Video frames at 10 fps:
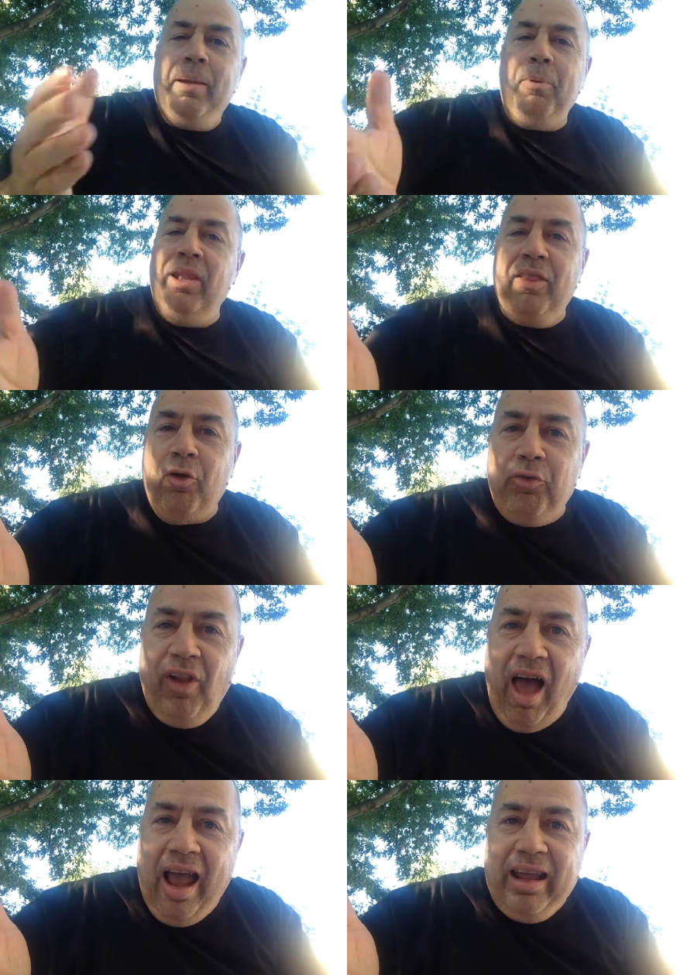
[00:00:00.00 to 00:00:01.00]
people and they're
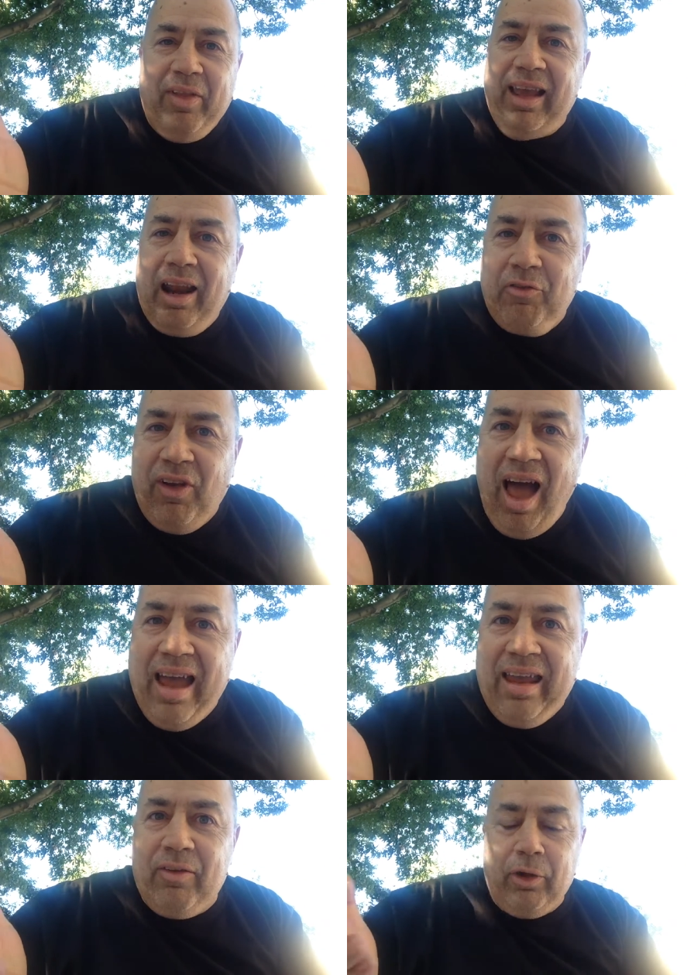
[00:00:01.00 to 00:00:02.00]
flying. They got to
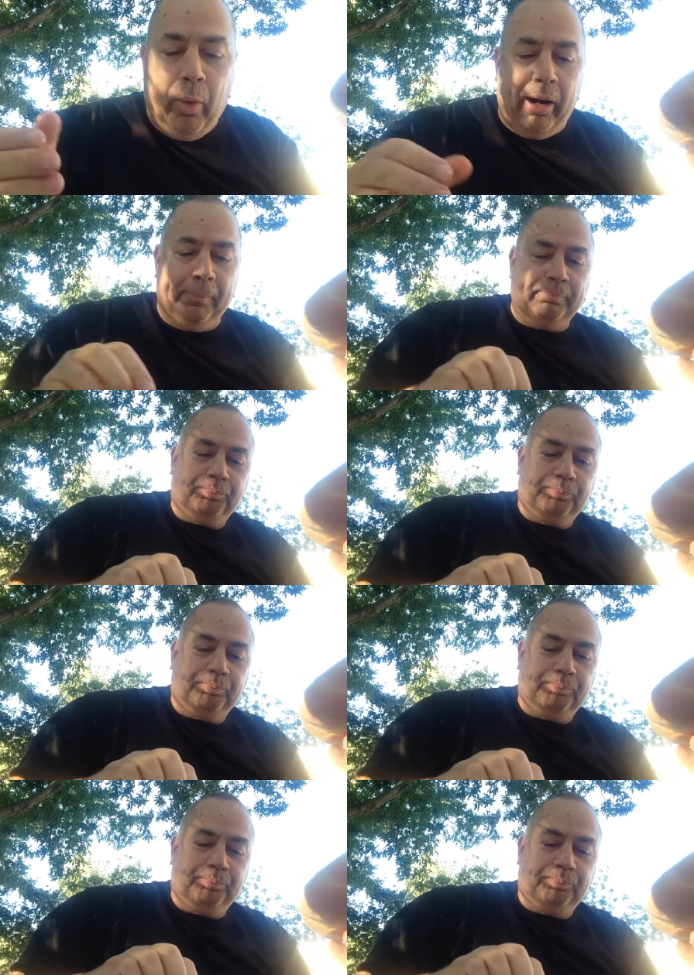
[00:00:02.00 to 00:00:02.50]
fly everywhere.